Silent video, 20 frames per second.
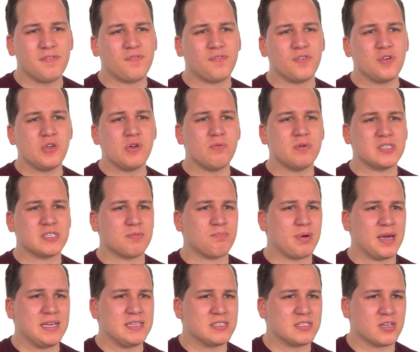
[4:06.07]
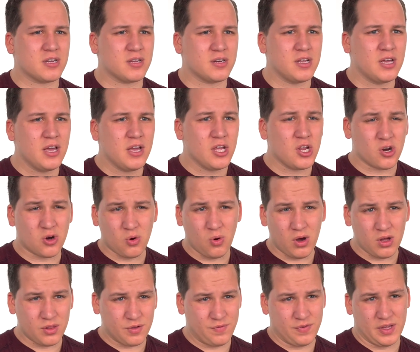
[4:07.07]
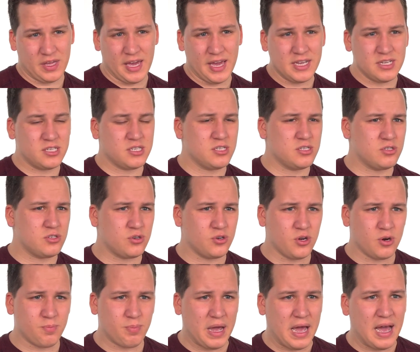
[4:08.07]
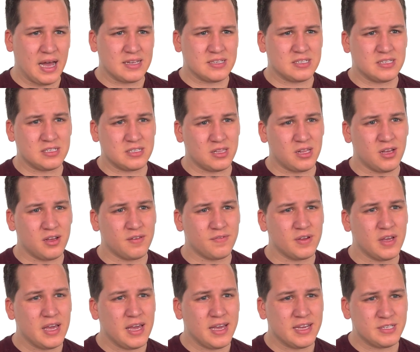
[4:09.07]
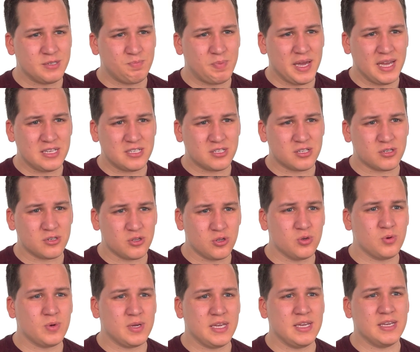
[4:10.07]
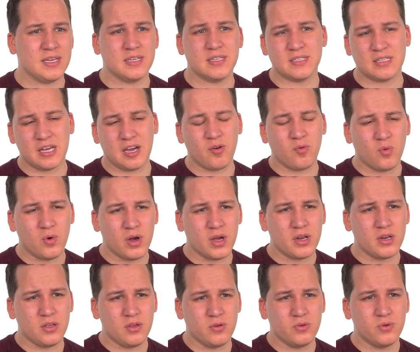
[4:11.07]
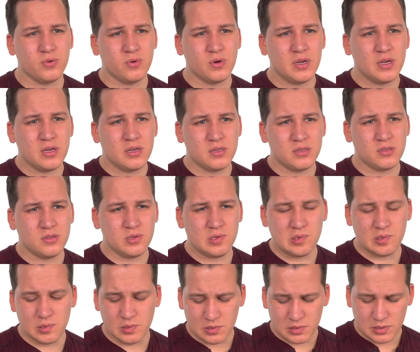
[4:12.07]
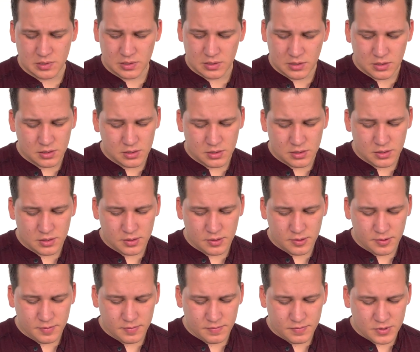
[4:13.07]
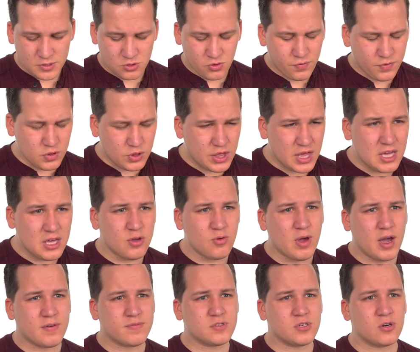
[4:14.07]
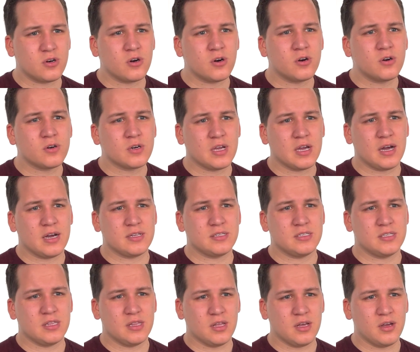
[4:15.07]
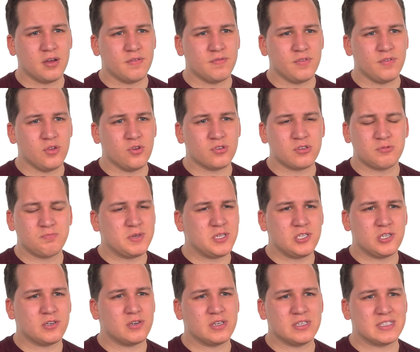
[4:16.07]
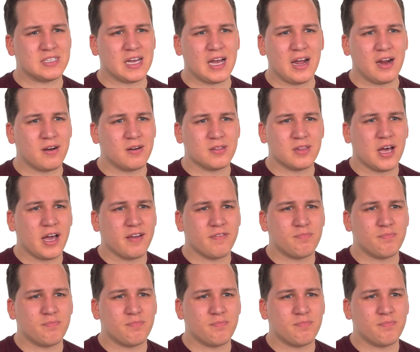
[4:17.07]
for you isn't based on your qualifications or your past. His love is based on who he is, not what you do. So if you think you have to earn God's love, you'll spend your entire life